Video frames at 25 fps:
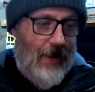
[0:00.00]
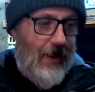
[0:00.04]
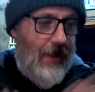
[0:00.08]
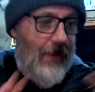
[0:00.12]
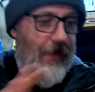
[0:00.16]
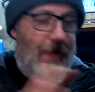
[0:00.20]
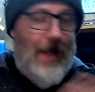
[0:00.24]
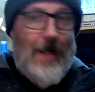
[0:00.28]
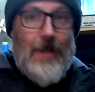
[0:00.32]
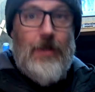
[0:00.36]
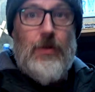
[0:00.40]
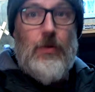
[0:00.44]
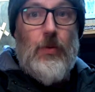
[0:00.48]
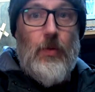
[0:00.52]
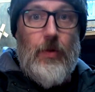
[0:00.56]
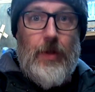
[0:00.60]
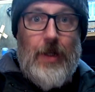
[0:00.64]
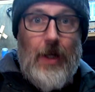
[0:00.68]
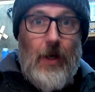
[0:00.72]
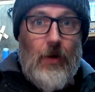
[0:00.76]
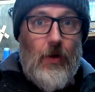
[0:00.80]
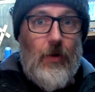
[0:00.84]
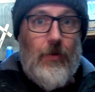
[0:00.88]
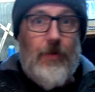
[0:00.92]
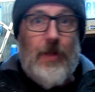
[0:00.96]

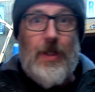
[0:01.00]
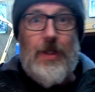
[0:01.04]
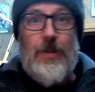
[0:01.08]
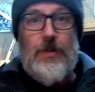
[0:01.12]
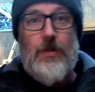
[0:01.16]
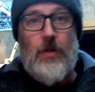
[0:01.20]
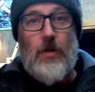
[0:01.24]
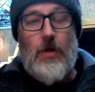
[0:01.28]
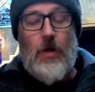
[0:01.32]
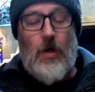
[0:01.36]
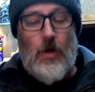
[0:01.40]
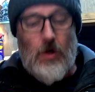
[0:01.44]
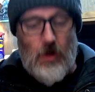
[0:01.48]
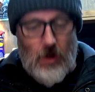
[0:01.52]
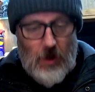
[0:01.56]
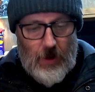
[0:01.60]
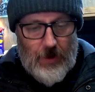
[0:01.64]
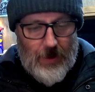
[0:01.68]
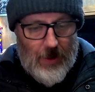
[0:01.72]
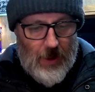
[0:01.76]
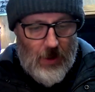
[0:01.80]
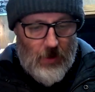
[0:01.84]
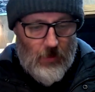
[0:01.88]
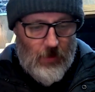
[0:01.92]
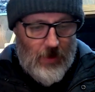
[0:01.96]
These are, or I
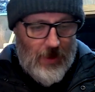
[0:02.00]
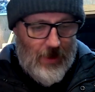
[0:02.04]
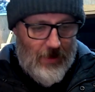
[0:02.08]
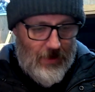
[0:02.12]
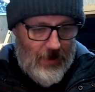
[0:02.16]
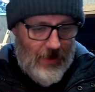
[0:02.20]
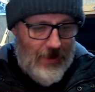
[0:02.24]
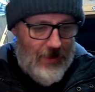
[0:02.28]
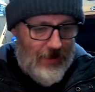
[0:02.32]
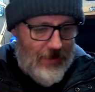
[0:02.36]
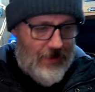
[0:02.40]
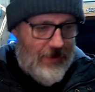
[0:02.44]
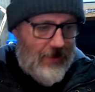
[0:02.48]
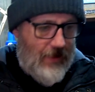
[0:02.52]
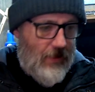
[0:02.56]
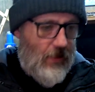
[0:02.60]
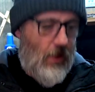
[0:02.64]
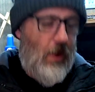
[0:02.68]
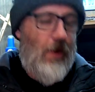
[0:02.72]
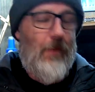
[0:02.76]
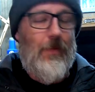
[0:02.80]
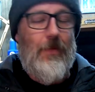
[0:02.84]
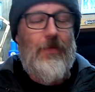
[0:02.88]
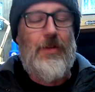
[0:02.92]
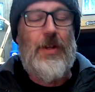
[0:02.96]
know where these,
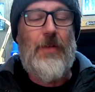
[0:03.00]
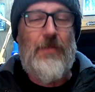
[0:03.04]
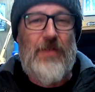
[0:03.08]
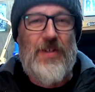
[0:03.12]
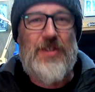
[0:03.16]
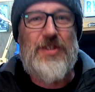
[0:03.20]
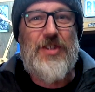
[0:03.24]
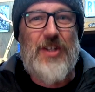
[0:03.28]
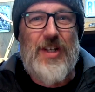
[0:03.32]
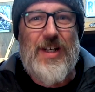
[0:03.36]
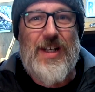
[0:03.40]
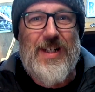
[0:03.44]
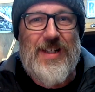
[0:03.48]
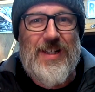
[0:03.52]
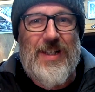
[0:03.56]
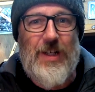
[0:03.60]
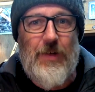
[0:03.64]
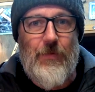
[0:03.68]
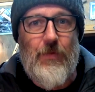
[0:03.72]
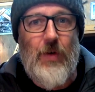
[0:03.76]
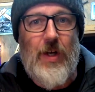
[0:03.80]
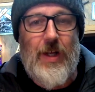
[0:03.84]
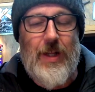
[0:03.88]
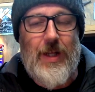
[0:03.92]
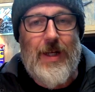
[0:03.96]
well, the vicinity
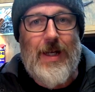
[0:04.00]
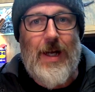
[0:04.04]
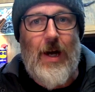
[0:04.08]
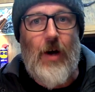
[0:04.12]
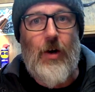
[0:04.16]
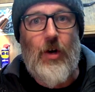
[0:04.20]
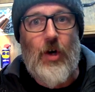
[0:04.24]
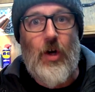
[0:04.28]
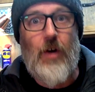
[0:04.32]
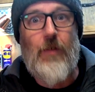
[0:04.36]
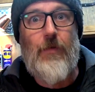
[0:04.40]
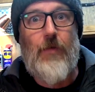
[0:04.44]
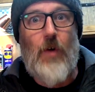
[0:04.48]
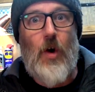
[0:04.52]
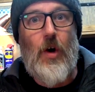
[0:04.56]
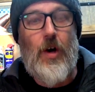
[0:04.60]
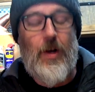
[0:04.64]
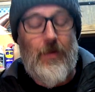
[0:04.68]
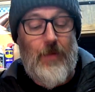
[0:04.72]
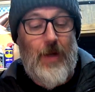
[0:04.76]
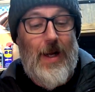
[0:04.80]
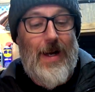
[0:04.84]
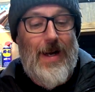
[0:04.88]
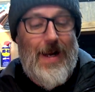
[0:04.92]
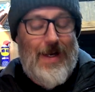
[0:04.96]
of where they're going. I've got to find
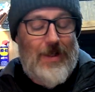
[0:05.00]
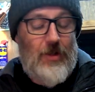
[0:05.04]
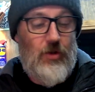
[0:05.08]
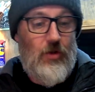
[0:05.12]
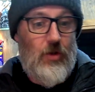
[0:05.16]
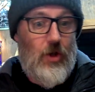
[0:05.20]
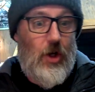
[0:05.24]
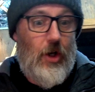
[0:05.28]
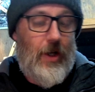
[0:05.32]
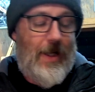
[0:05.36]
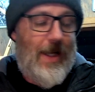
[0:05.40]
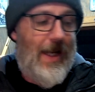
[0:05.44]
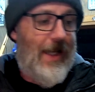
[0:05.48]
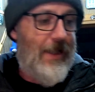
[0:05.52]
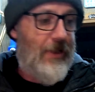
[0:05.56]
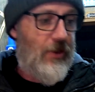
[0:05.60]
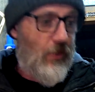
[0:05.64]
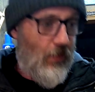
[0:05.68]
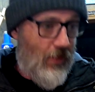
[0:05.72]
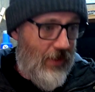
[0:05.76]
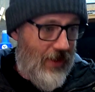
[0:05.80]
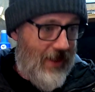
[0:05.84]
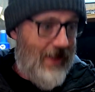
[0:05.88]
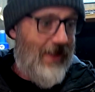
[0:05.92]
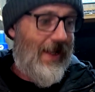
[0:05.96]
an actual location
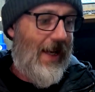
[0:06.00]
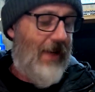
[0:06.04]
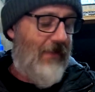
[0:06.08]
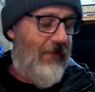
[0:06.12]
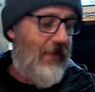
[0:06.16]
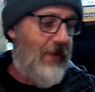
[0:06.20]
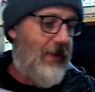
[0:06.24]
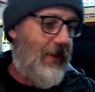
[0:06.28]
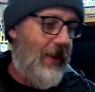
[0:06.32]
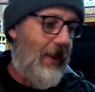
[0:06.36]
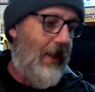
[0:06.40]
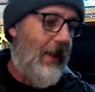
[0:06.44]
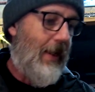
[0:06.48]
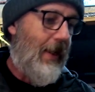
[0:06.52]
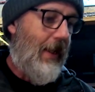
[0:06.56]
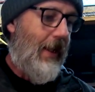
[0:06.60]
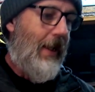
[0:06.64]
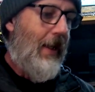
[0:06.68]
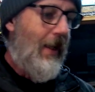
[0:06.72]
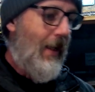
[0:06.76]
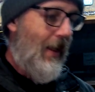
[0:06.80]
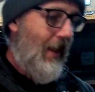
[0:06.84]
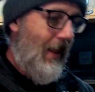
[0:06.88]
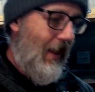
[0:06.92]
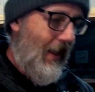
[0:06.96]
within that vicinity
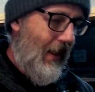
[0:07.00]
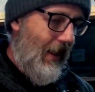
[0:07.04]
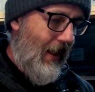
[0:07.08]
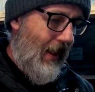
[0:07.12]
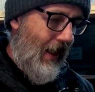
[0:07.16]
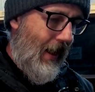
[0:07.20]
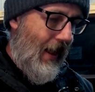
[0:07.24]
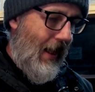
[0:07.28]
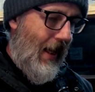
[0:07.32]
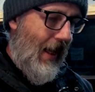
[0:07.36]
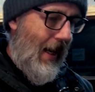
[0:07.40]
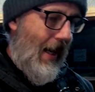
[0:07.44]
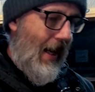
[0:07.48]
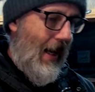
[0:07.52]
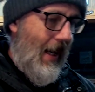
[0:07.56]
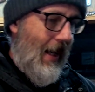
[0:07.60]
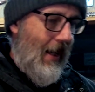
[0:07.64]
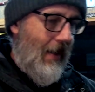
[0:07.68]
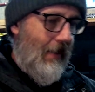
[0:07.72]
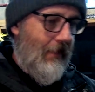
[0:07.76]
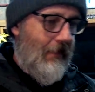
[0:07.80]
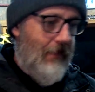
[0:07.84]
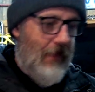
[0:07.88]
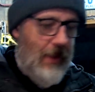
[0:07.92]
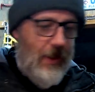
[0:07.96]

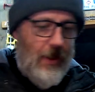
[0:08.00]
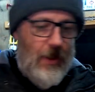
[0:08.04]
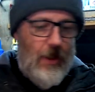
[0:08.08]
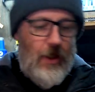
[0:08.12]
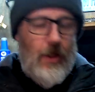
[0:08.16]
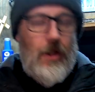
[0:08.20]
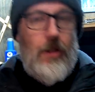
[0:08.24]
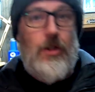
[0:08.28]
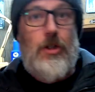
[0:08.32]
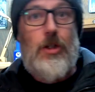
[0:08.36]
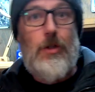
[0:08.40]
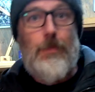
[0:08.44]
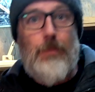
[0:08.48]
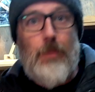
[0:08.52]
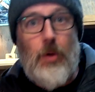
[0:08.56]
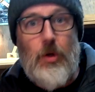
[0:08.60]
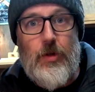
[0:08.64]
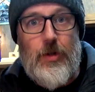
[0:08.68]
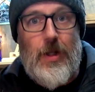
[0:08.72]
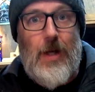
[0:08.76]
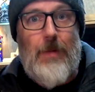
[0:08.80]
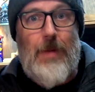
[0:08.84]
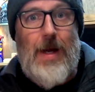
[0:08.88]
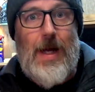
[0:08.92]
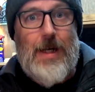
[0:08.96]
to put
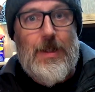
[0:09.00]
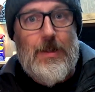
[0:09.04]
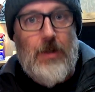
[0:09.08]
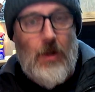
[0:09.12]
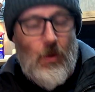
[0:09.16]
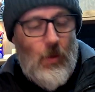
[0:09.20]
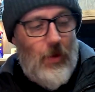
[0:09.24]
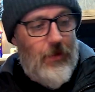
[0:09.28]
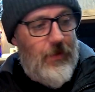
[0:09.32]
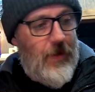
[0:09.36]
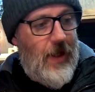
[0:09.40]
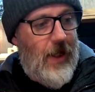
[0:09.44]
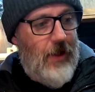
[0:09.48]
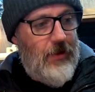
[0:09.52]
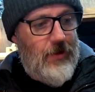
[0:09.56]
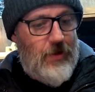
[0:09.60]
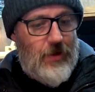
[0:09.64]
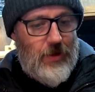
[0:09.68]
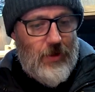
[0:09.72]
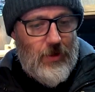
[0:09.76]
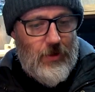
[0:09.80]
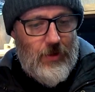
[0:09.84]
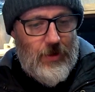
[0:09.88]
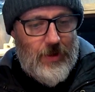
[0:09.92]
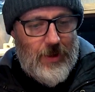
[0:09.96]
them out. So I want those
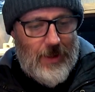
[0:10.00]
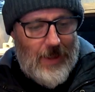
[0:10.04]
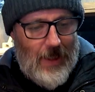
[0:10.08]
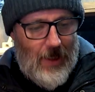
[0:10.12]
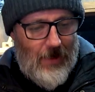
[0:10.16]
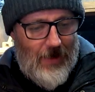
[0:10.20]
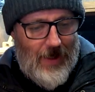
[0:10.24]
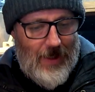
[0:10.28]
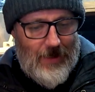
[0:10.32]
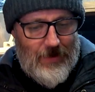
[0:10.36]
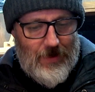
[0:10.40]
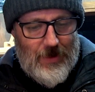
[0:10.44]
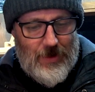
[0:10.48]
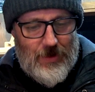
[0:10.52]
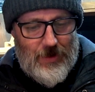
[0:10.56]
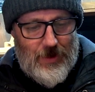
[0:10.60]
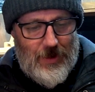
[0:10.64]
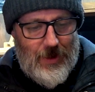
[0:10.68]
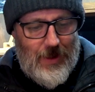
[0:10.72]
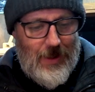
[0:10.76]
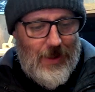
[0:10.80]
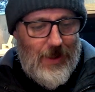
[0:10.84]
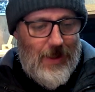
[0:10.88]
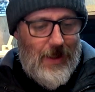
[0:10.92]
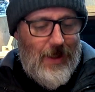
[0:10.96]
2 to go out this
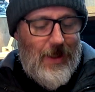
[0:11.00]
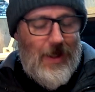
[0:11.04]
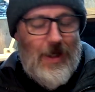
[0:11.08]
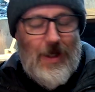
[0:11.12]
year.